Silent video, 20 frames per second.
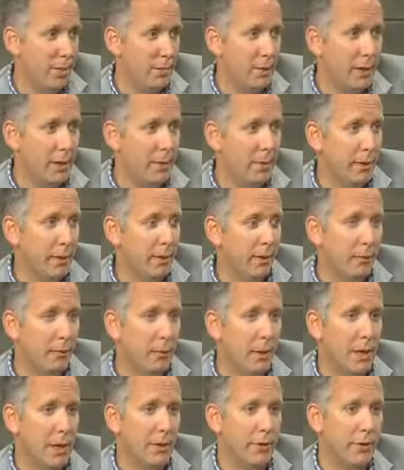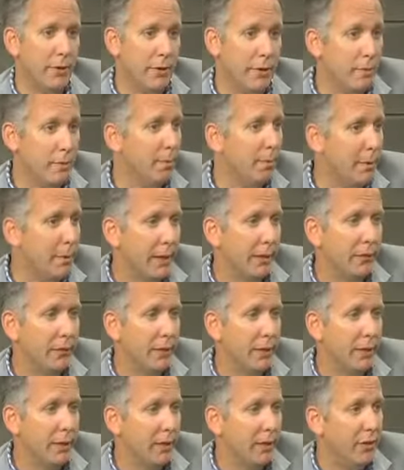uh, many months prior to. But
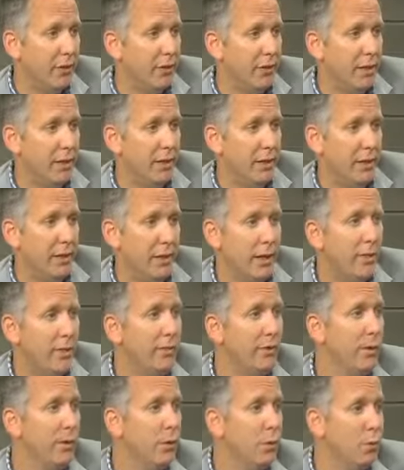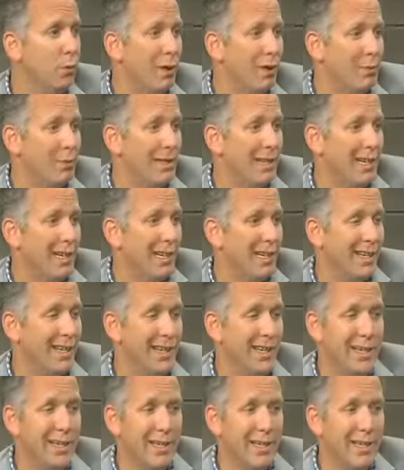basically, they said that if your website